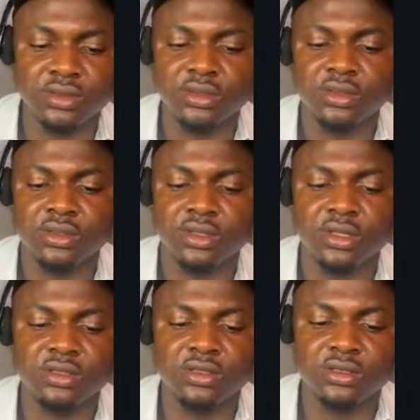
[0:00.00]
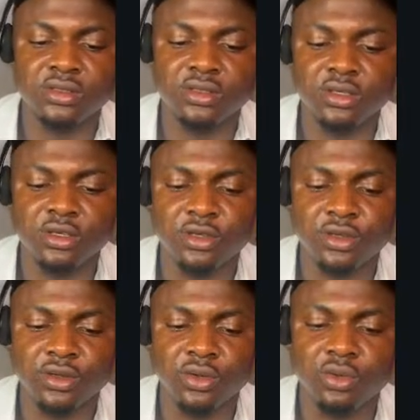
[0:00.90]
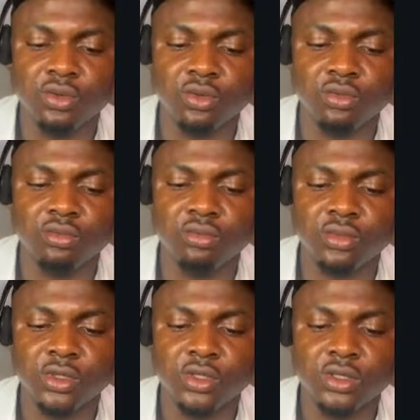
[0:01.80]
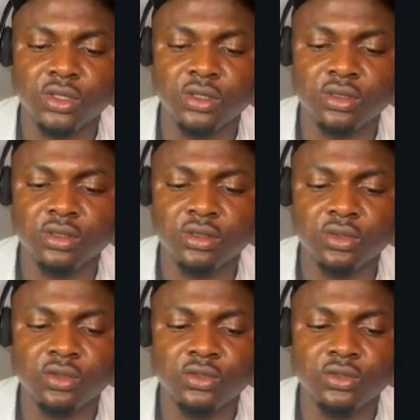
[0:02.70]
getting a home in London.